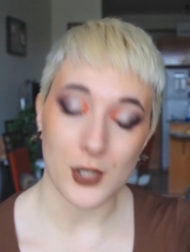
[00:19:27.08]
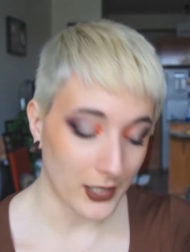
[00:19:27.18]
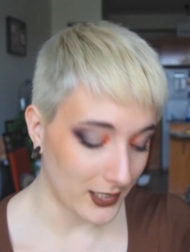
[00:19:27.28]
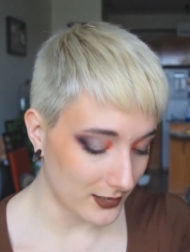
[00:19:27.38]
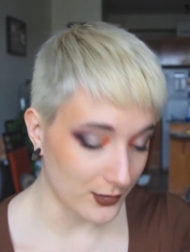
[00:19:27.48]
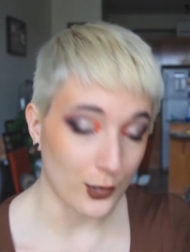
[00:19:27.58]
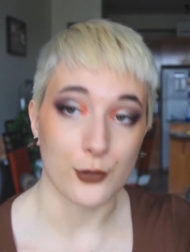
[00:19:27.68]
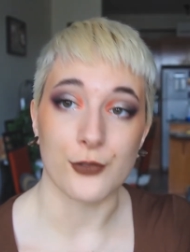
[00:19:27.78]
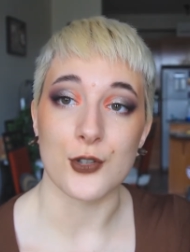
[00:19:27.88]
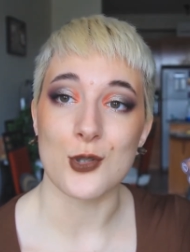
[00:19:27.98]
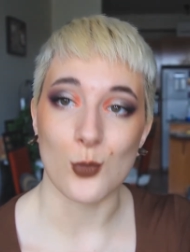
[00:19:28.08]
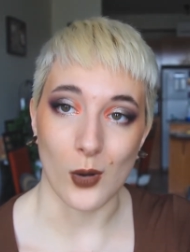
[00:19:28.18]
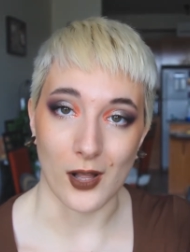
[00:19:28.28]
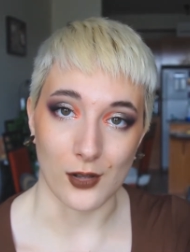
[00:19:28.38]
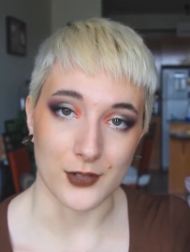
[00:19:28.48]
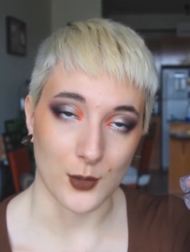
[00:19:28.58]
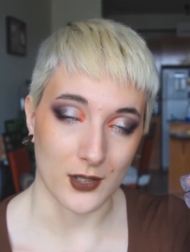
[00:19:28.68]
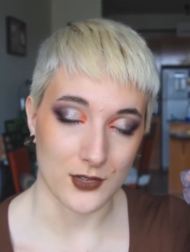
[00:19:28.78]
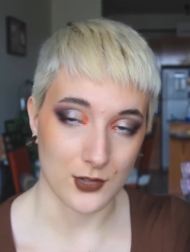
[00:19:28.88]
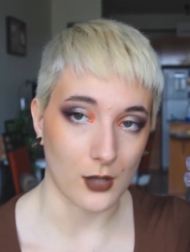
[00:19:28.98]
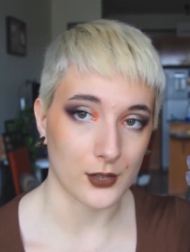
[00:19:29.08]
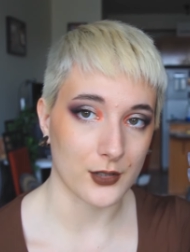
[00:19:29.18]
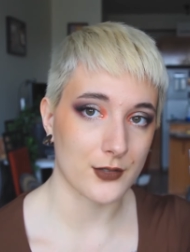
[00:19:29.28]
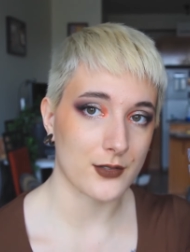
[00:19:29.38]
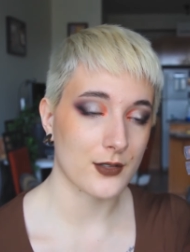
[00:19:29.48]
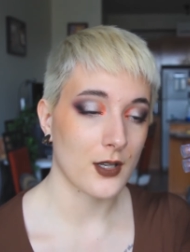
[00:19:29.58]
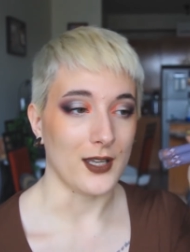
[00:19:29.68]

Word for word: clays go for 12 US dollars